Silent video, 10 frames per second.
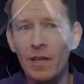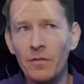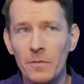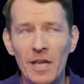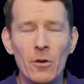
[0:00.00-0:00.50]

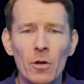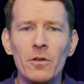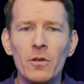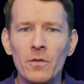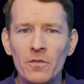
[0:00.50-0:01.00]
as they're not
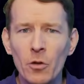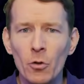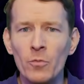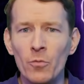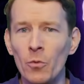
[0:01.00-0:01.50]

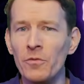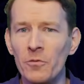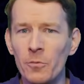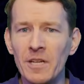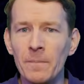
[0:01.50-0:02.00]
consumed, rules as
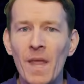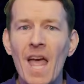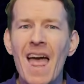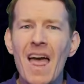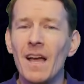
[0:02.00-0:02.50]
written,
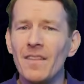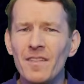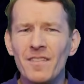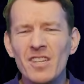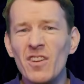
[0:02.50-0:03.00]
this
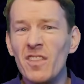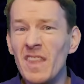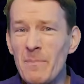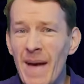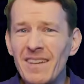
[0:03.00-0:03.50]
is such a
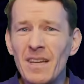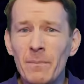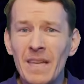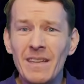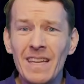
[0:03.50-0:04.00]
thematic
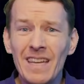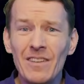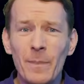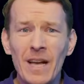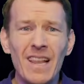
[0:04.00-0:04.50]
mid-tier
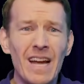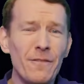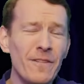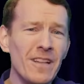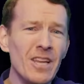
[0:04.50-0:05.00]
spell, I
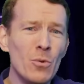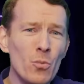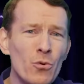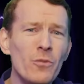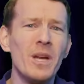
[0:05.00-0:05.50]
feel it
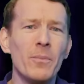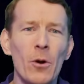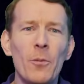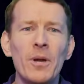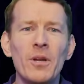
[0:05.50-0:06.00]
would be
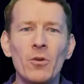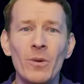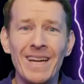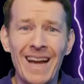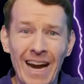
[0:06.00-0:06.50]
appropriate to
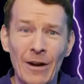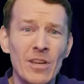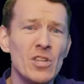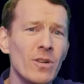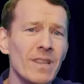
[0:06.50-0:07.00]

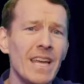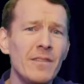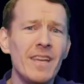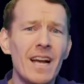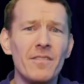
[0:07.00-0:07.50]
encourage your
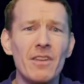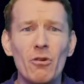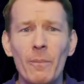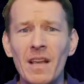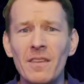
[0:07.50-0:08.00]
lazy-ass
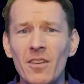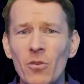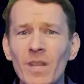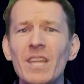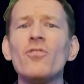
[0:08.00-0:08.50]
necromancer
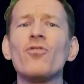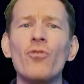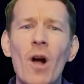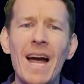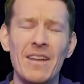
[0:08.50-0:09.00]
to at least
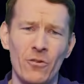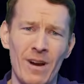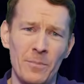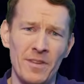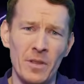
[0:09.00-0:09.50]
try to
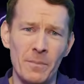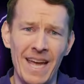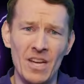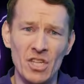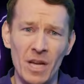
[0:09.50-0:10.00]
grab some of the
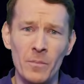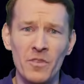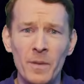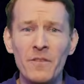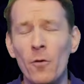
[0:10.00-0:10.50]
black gems
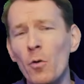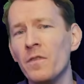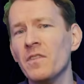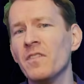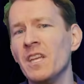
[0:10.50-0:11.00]
before
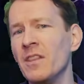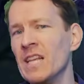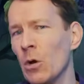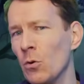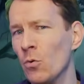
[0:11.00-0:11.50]
visiting the
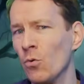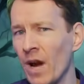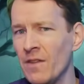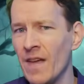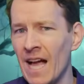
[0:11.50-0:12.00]
local
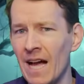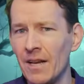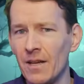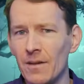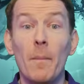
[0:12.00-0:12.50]
graveyard.
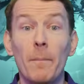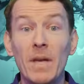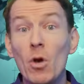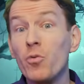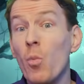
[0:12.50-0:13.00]

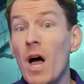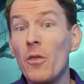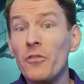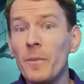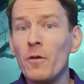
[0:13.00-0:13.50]
Because while
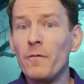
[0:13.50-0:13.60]
the spell